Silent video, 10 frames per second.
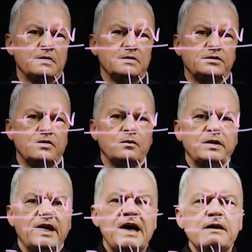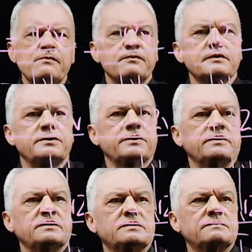So we have
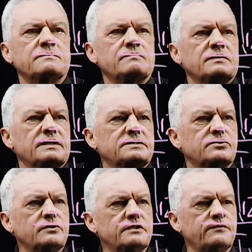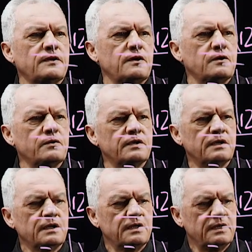current that's going to flow
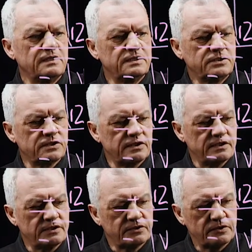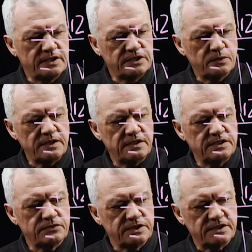in this circuit through each one of
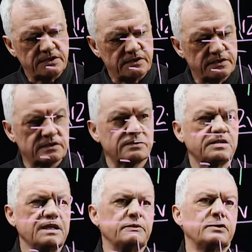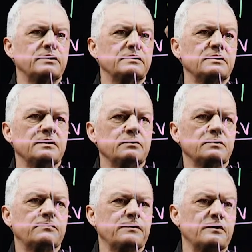these resistors. The same current
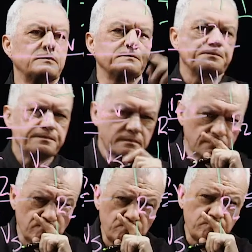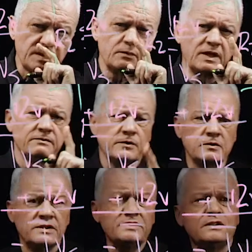will flow. We have
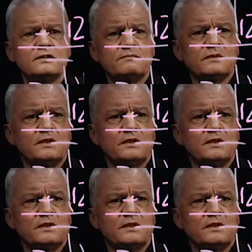voltage,